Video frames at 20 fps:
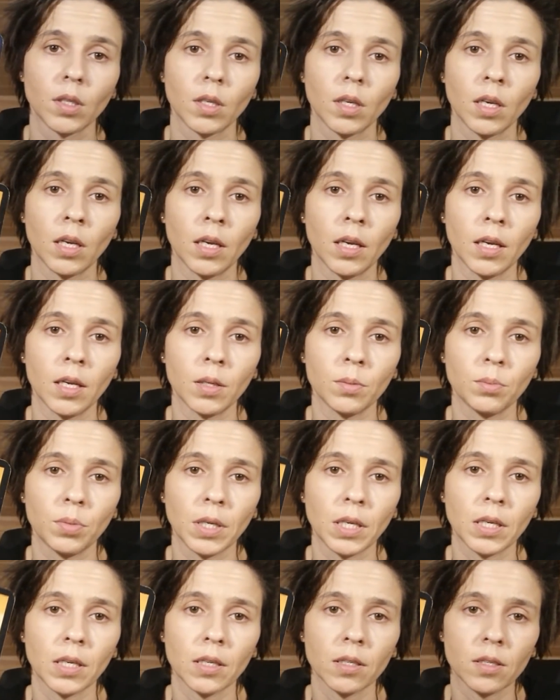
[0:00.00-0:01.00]
And
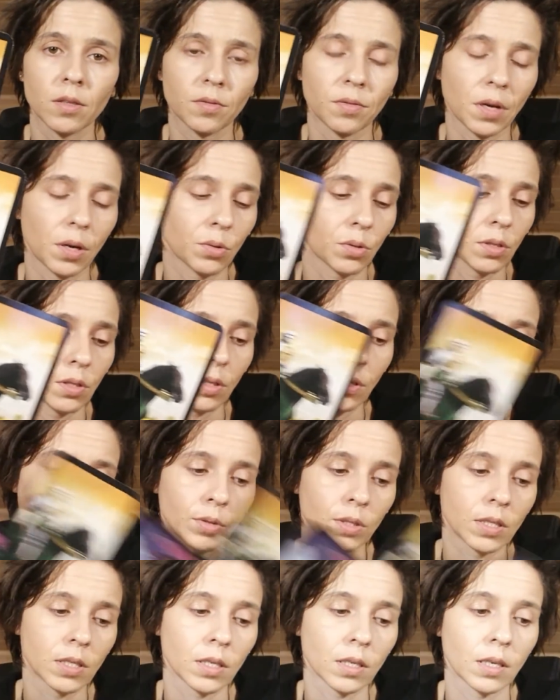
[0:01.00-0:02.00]
because of how slow
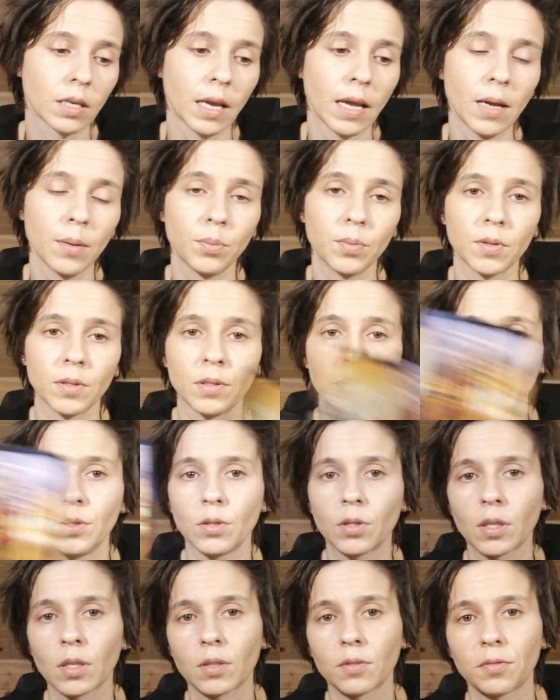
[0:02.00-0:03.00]
it's going to happen,
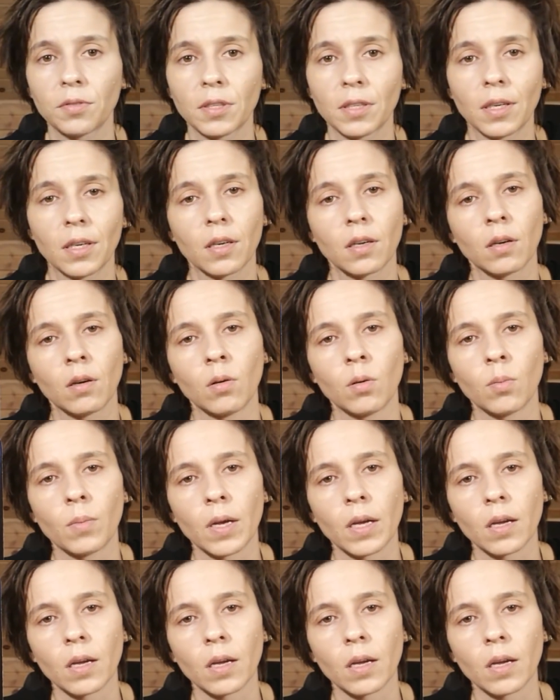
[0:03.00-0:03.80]
you're going to feel like, oh my